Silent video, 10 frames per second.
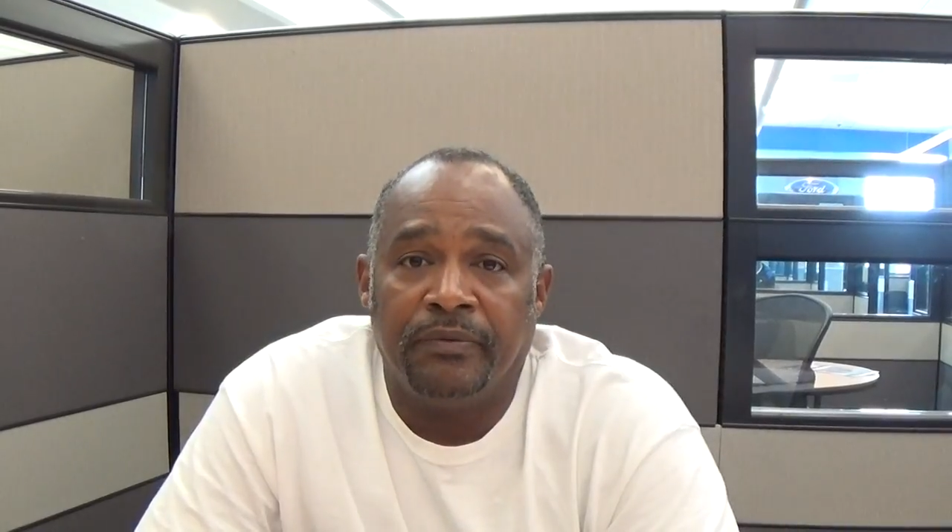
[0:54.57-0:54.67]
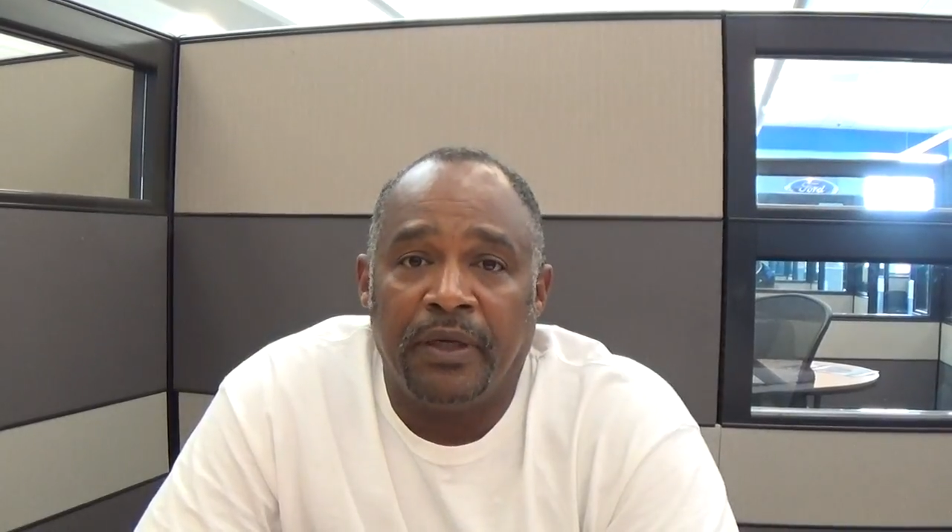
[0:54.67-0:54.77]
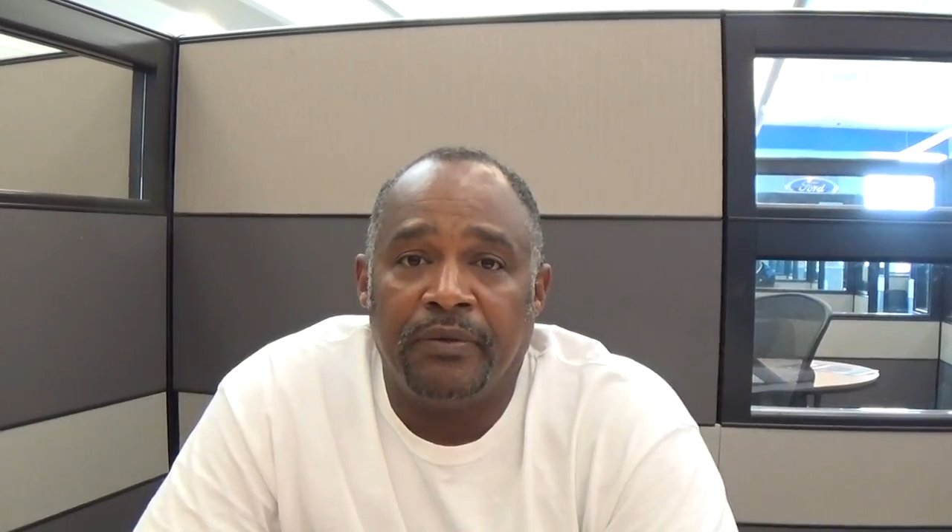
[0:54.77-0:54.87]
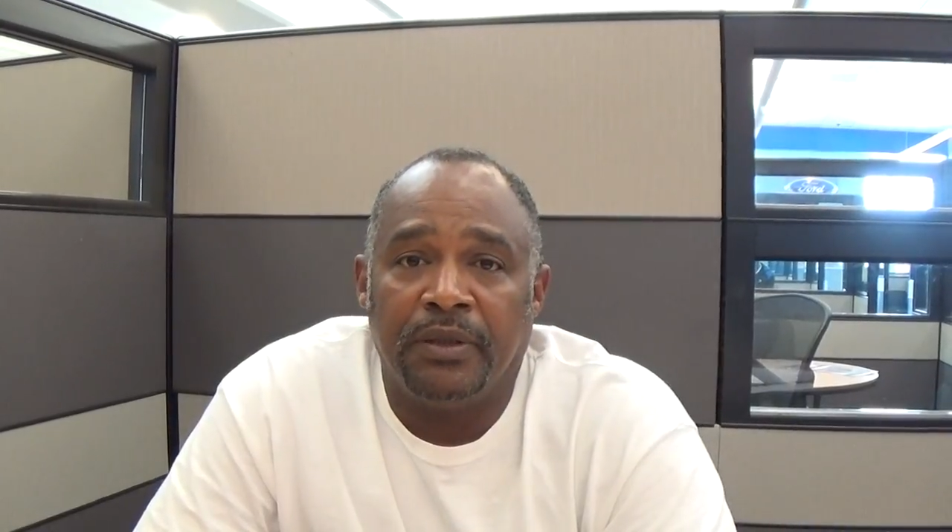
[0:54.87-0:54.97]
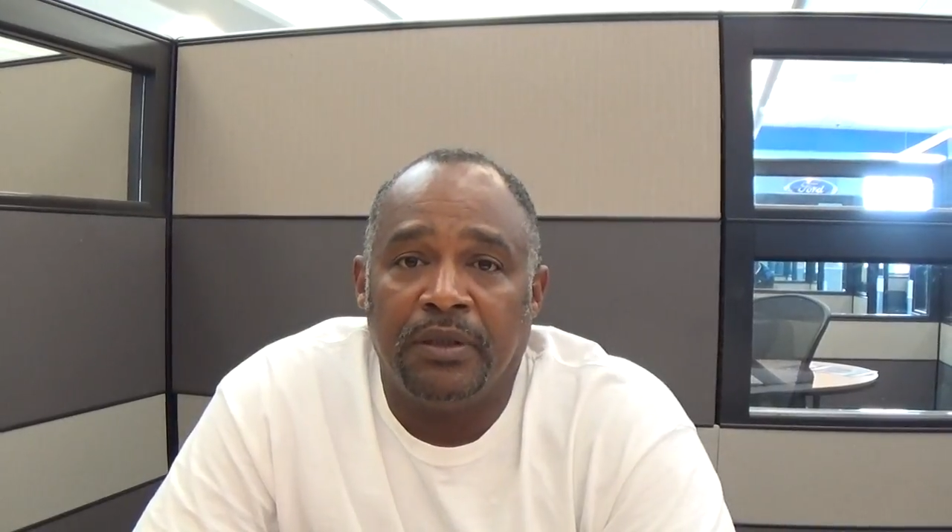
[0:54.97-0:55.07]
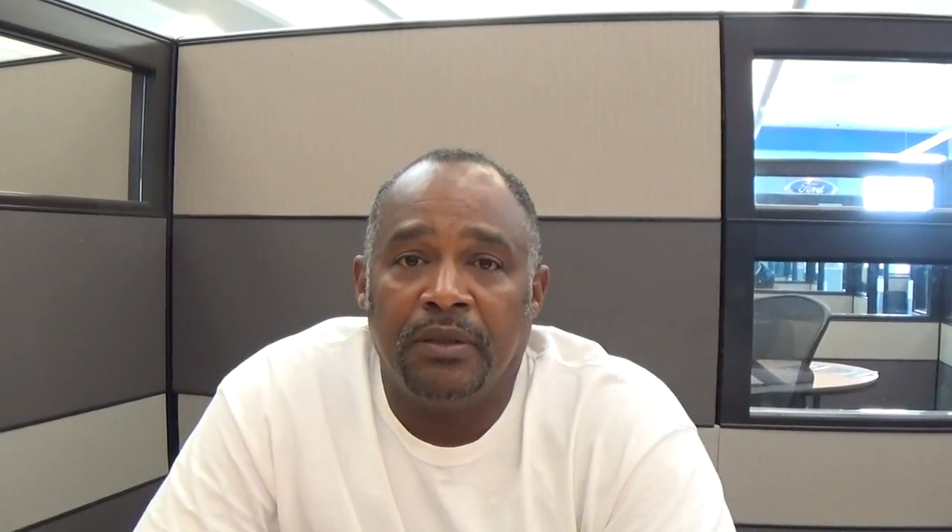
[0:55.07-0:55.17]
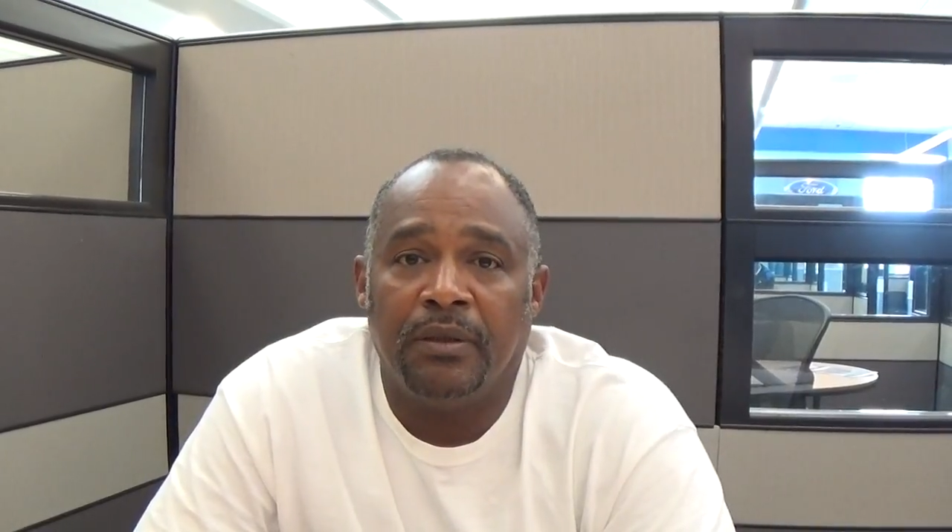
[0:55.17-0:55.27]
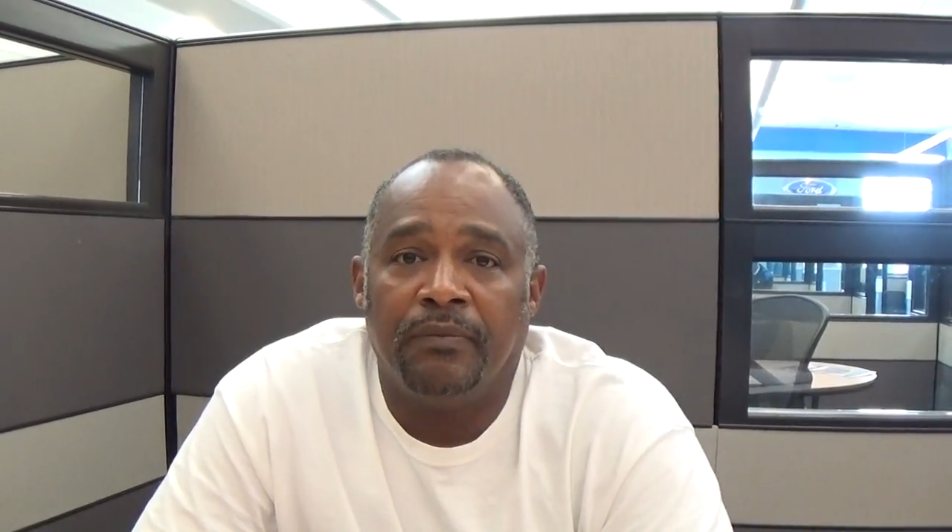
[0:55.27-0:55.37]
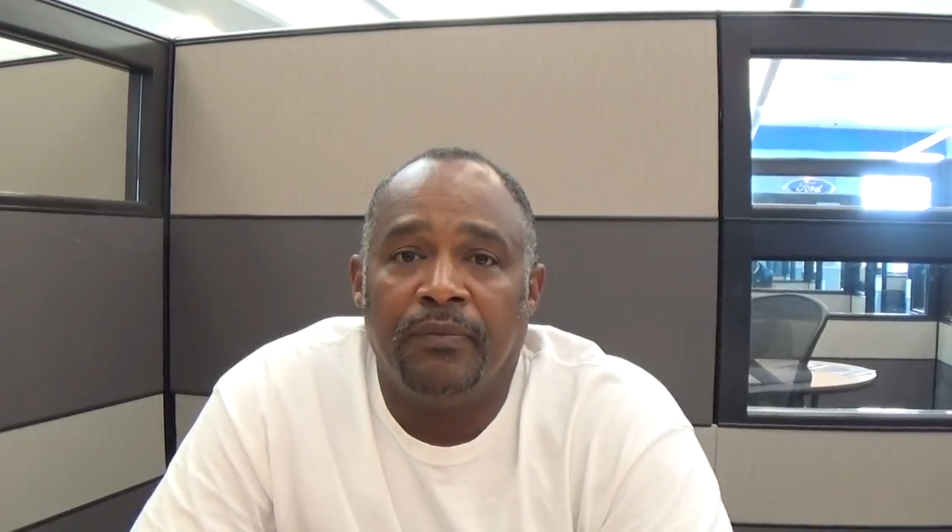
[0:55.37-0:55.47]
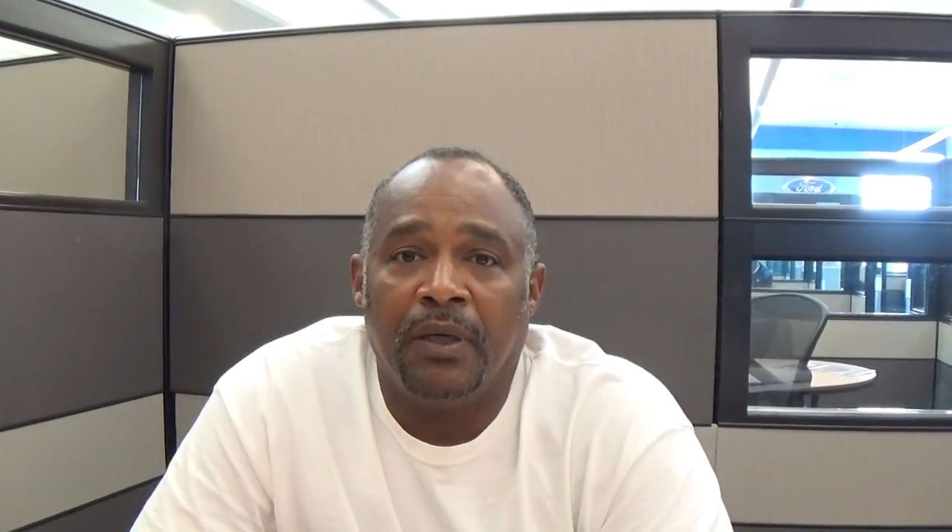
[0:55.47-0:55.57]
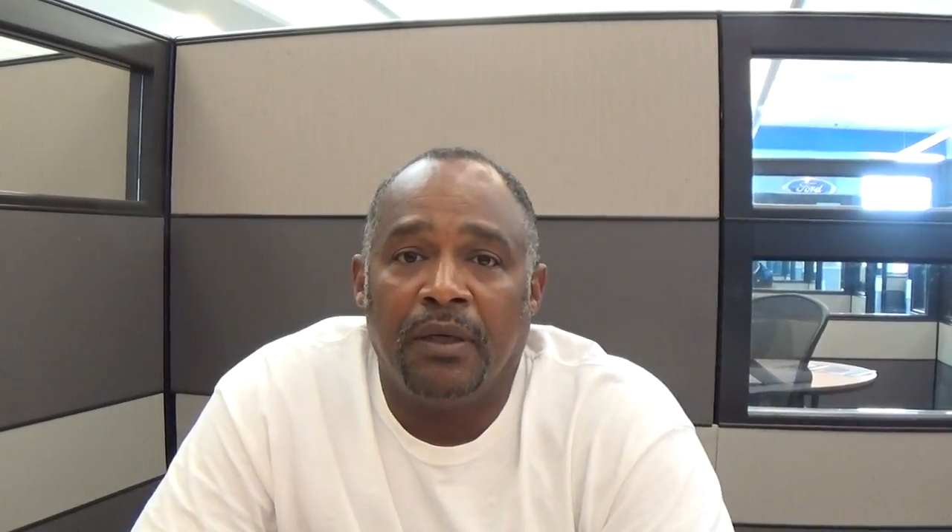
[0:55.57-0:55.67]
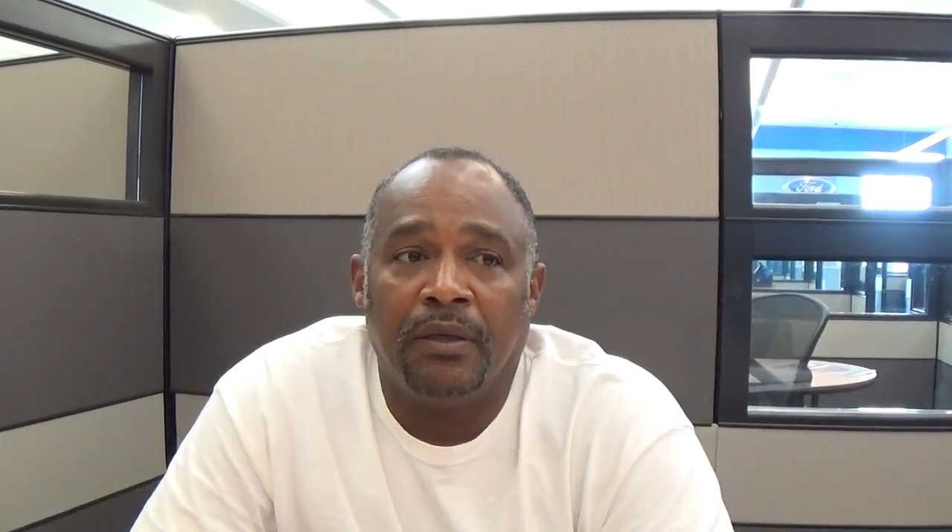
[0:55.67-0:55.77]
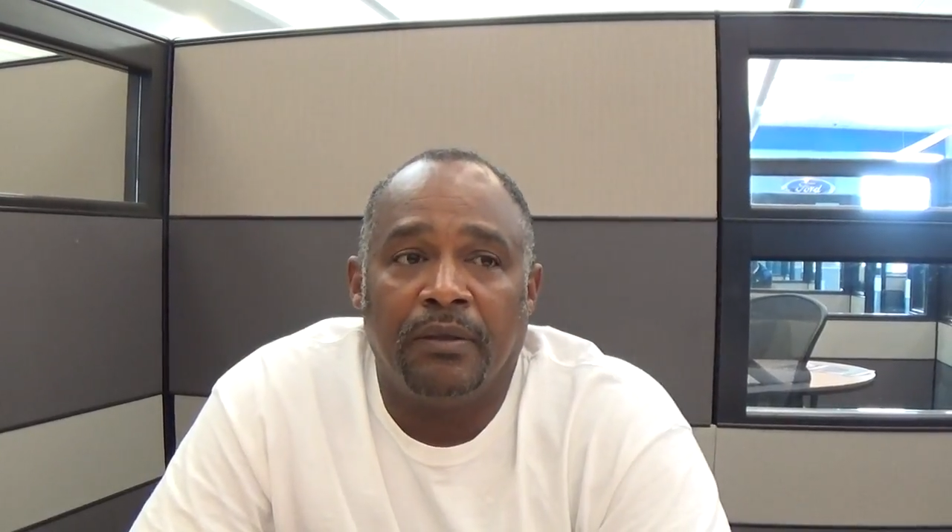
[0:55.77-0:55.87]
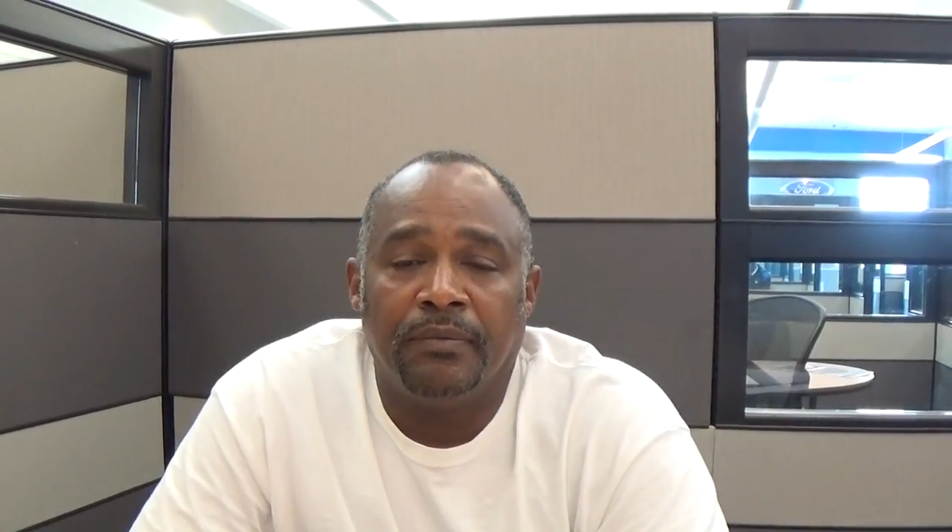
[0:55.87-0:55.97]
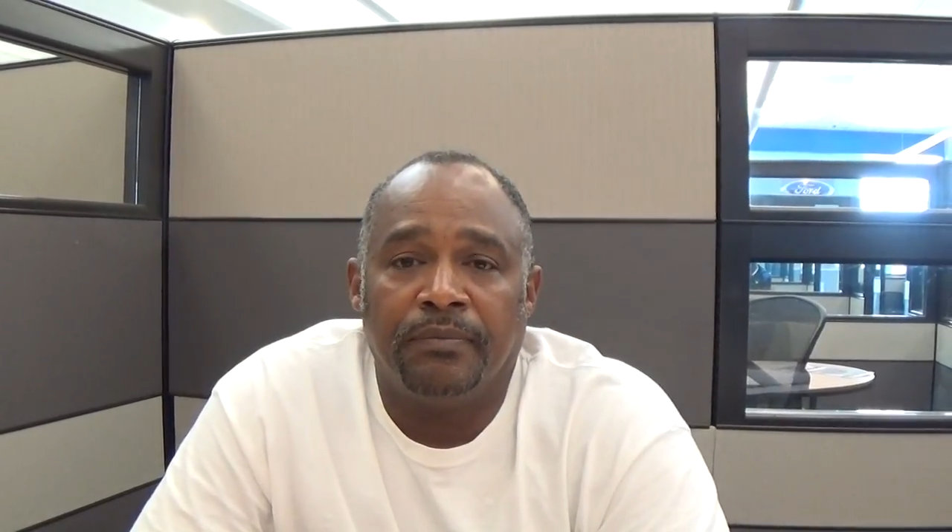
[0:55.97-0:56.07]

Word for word: very good. Good. Uh,